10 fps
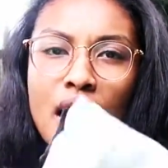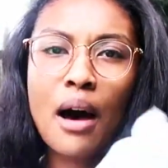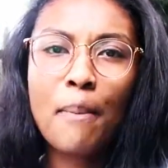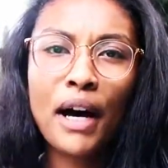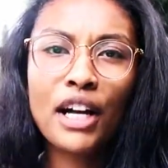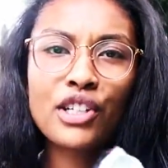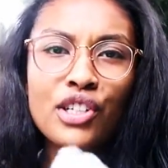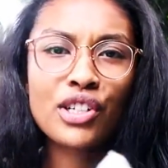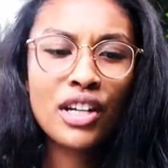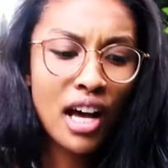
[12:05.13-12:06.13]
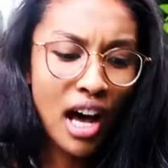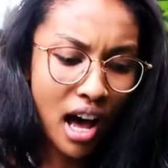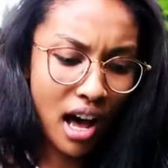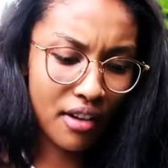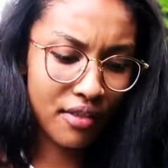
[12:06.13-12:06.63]
a bunch
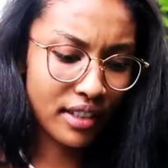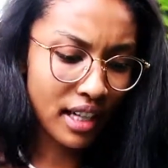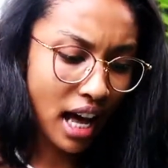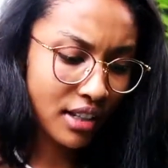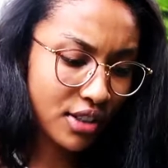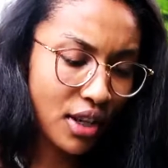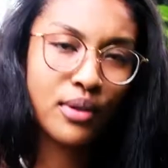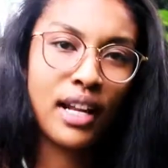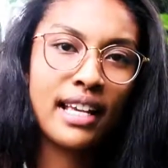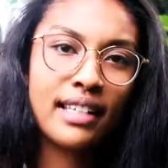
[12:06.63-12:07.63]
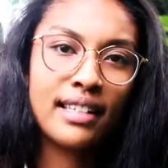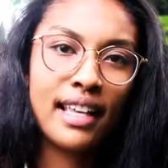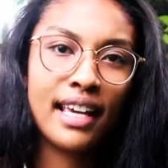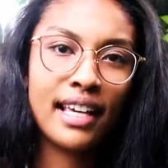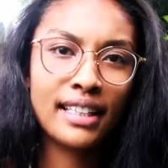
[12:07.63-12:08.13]
of not so nice
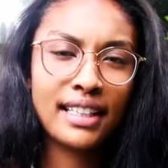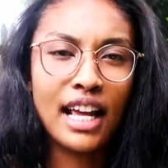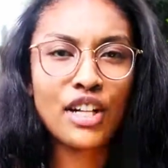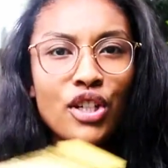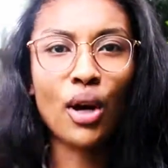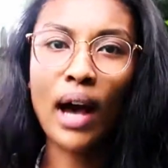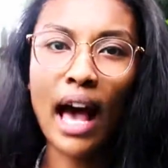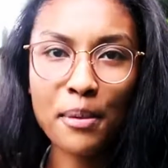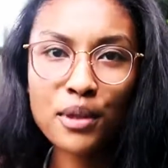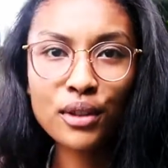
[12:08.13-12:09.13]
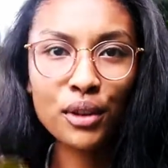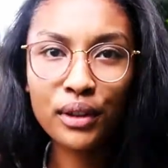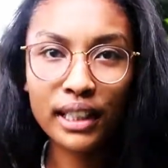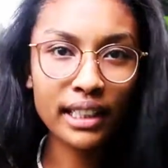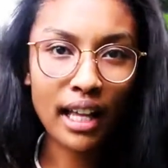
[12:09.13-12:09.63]
things that I don't
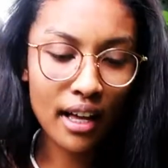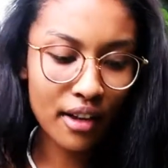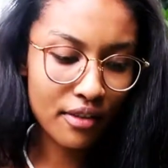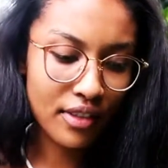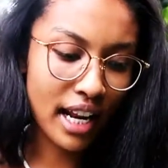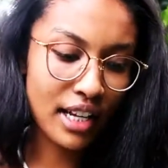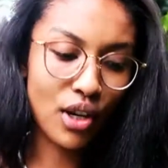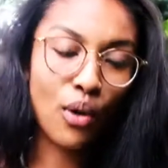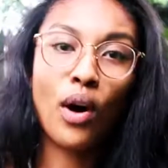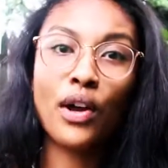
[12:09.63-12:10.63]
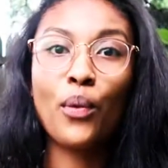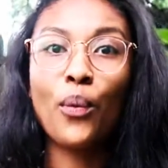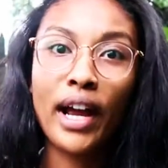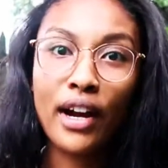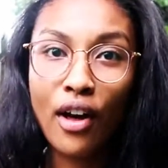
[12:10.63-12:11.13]
absolutely love, that I don't want to
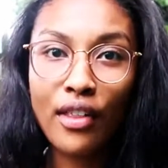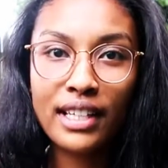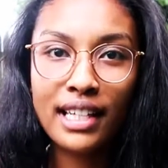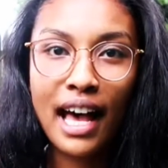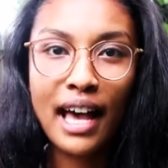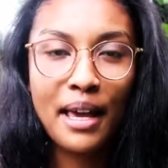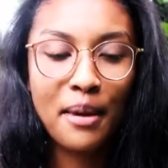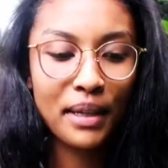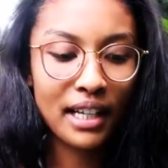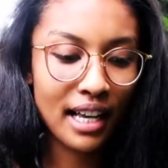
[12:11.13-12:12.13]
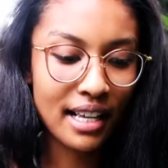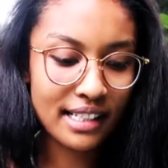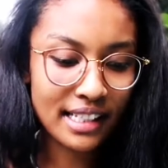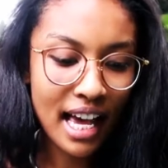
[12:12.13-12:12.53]
wear all the time, because